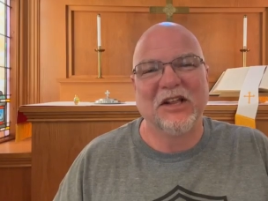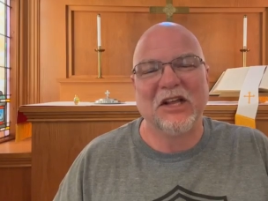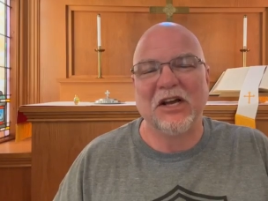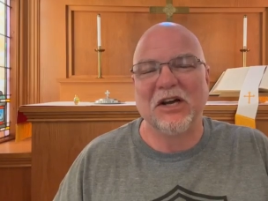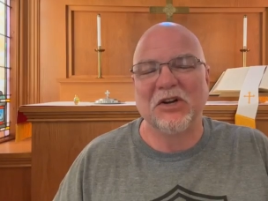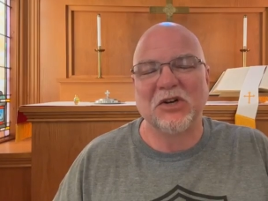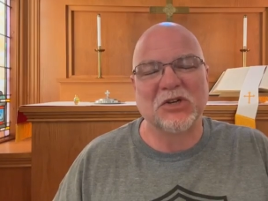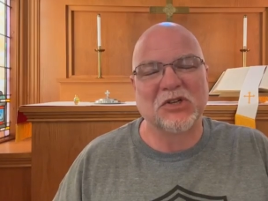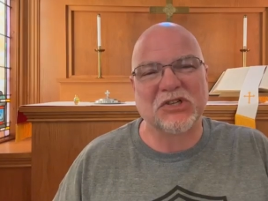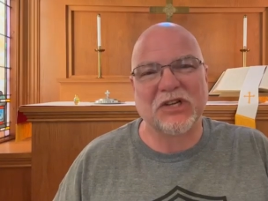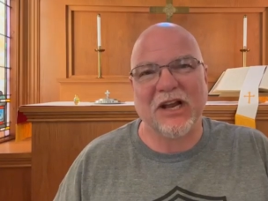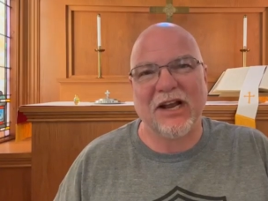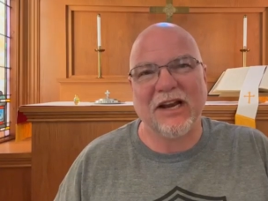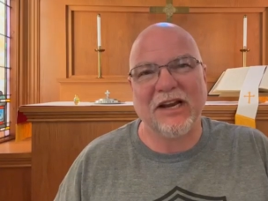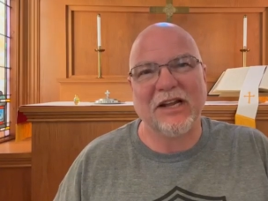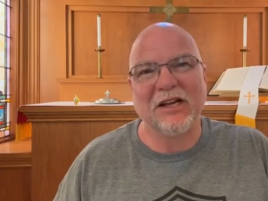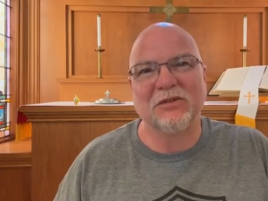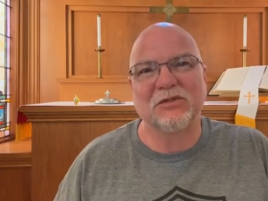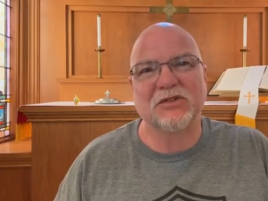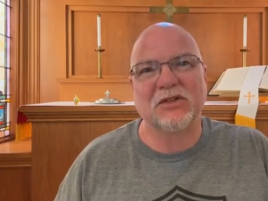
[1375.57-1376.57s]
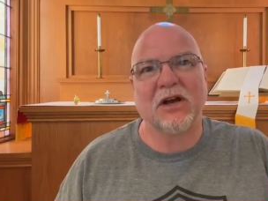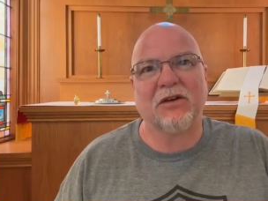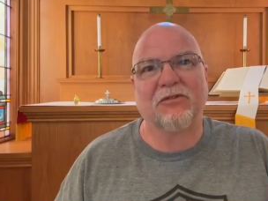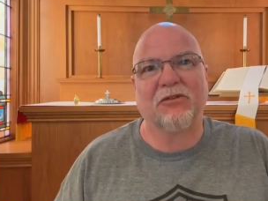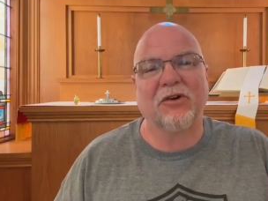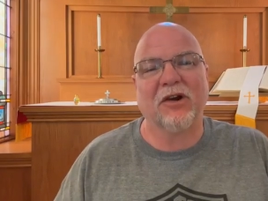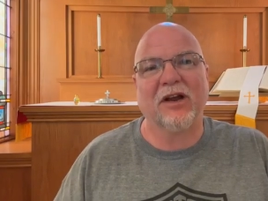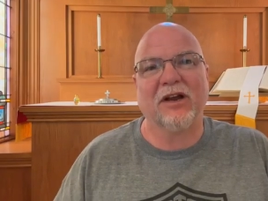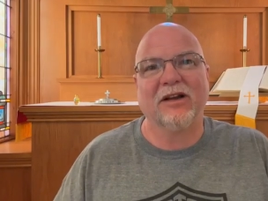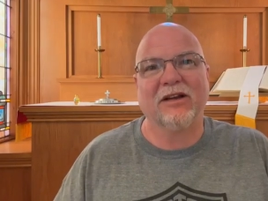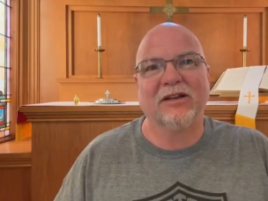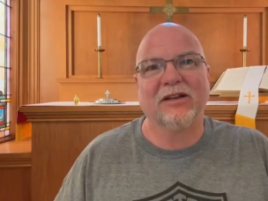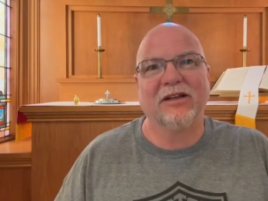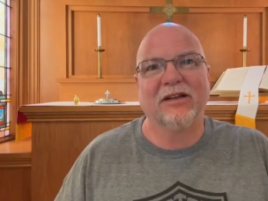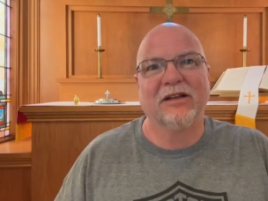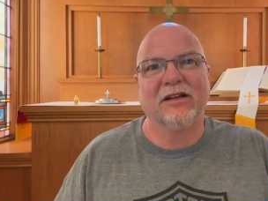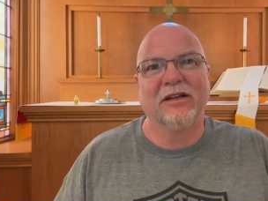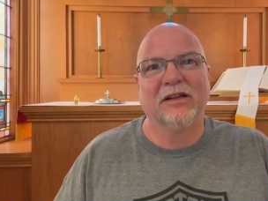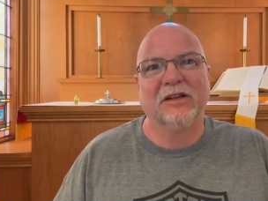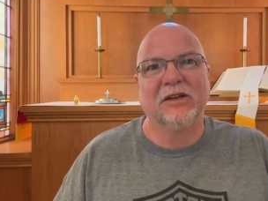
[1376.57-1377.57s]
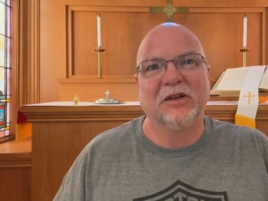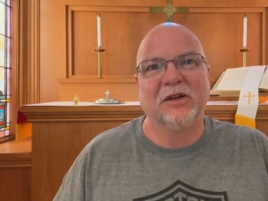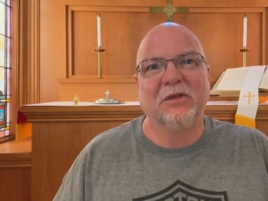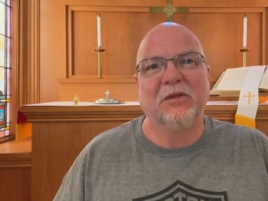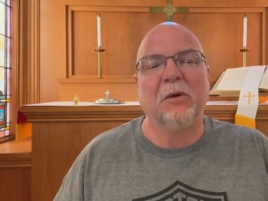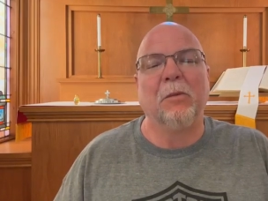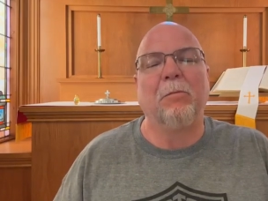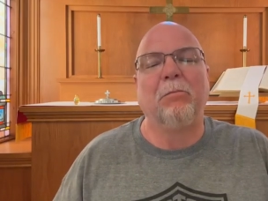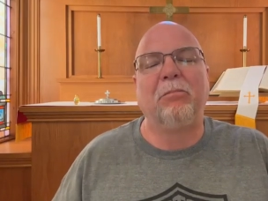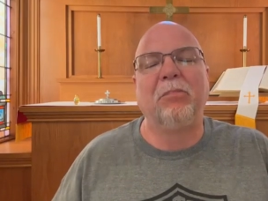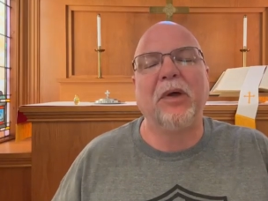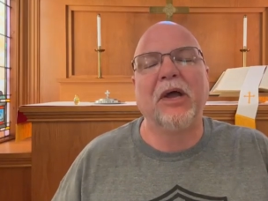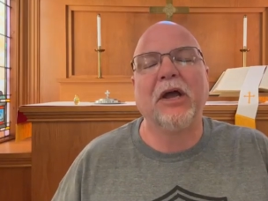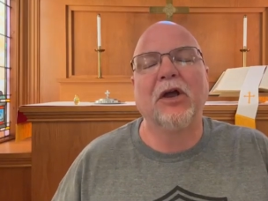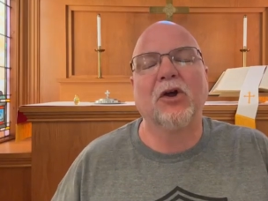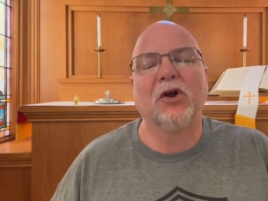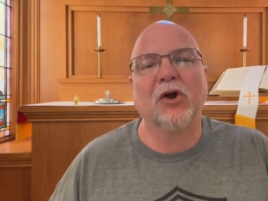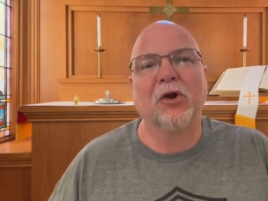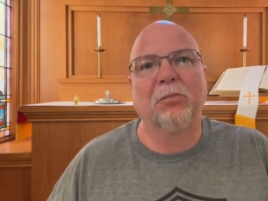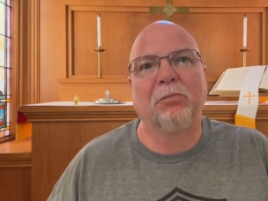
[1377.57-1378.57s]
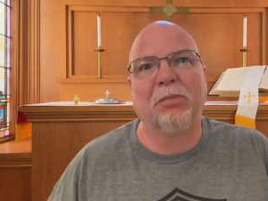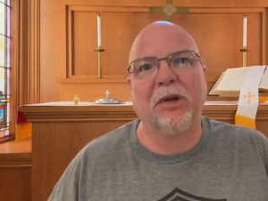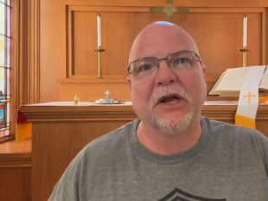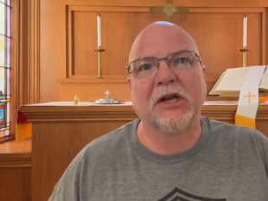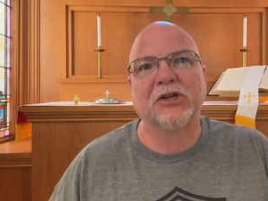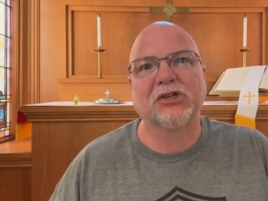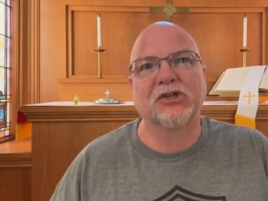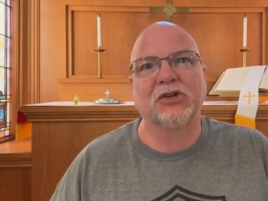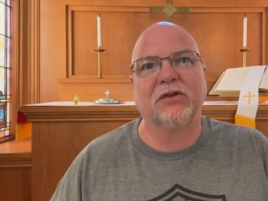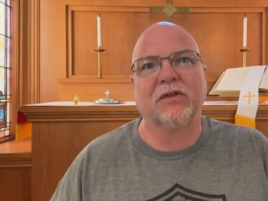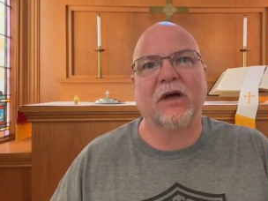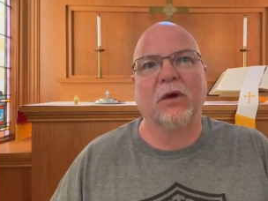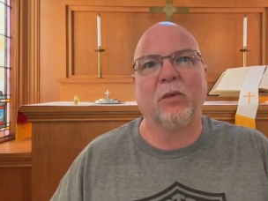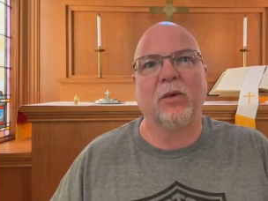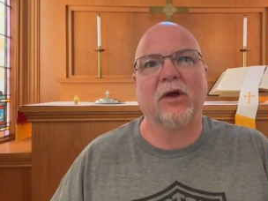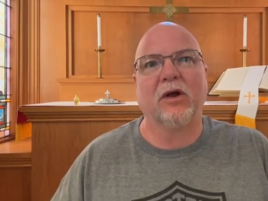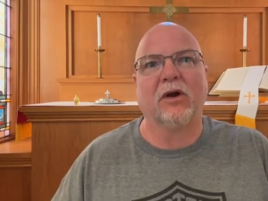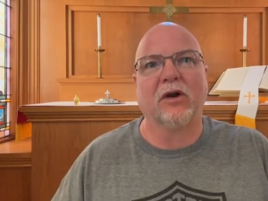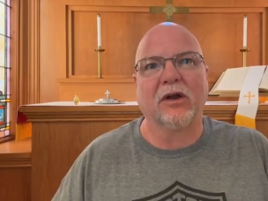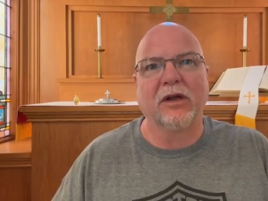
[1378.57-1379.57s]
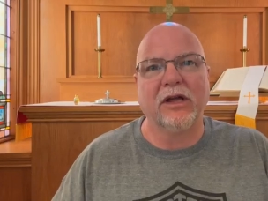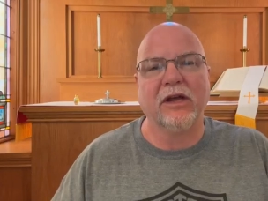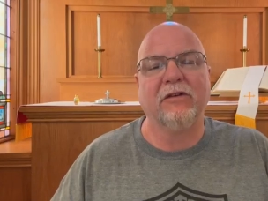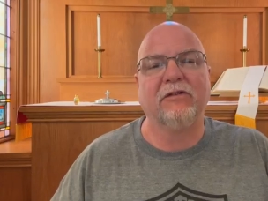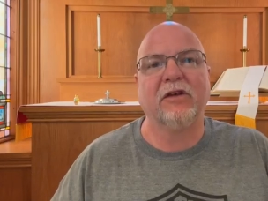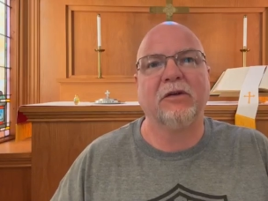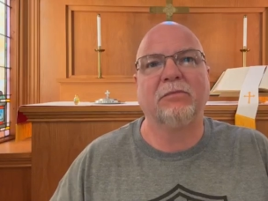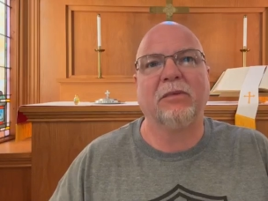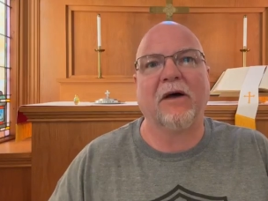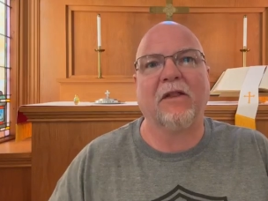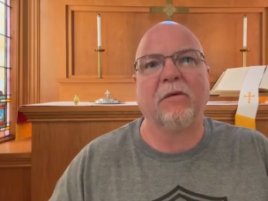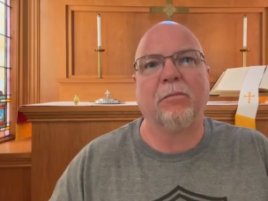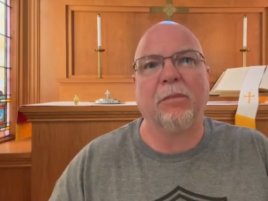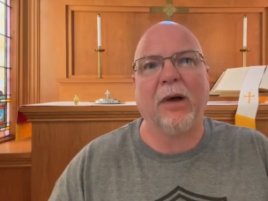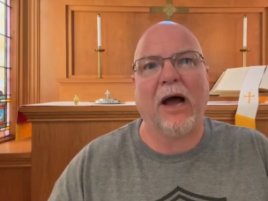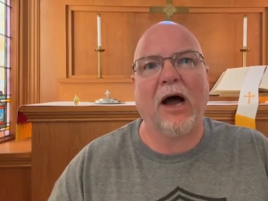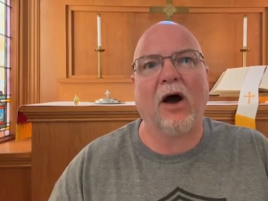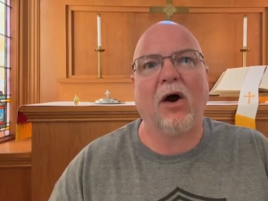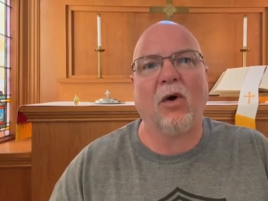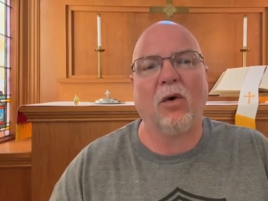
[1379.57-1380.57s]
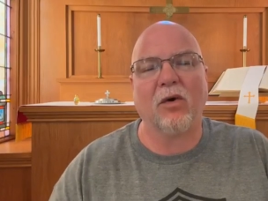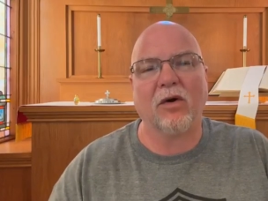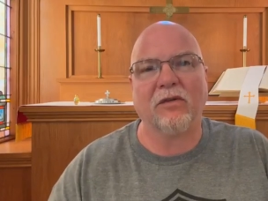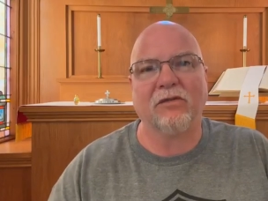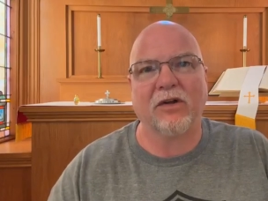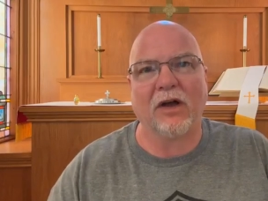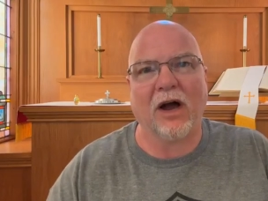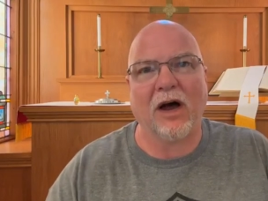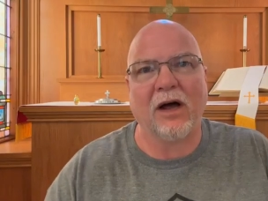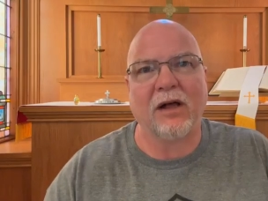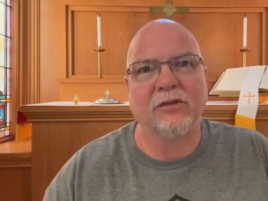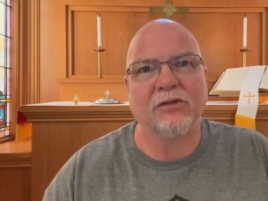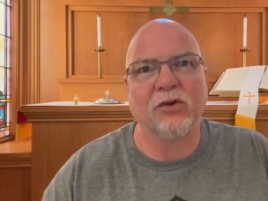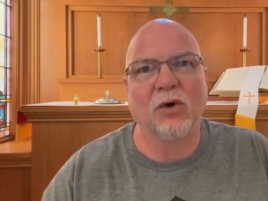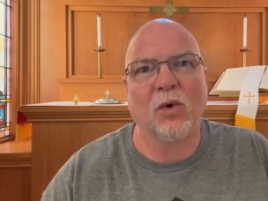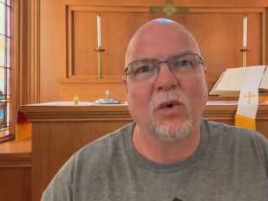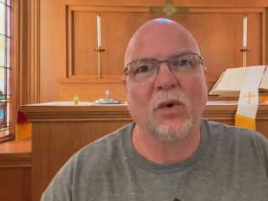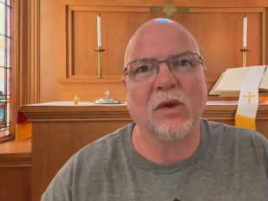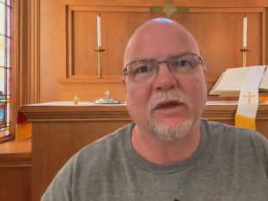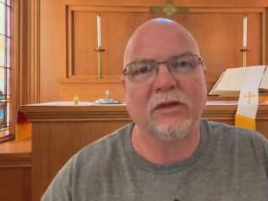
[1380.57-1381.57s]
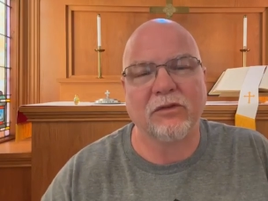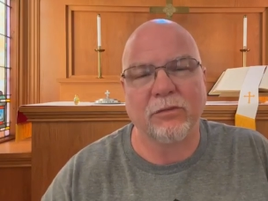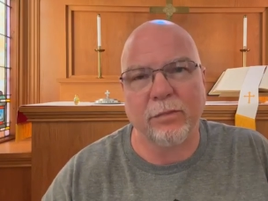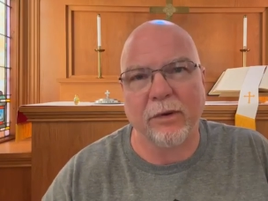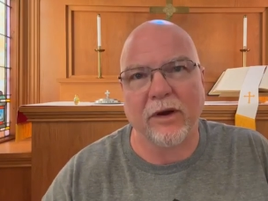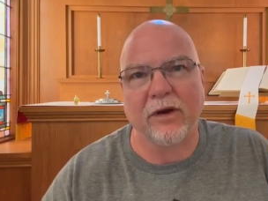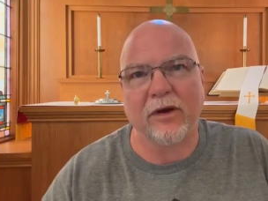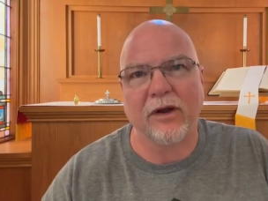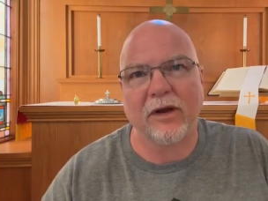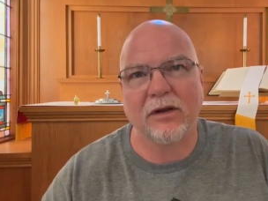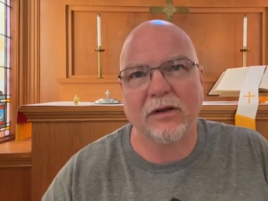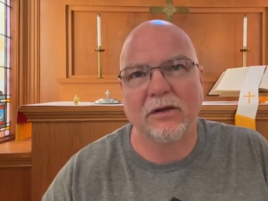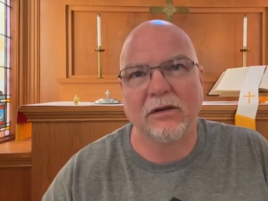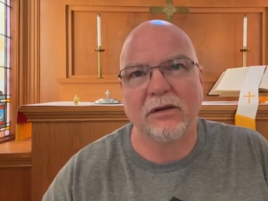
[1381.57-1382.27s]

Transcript: the understanding of suffering, the bigger picture that we are given by the power of God's Holy Spirit.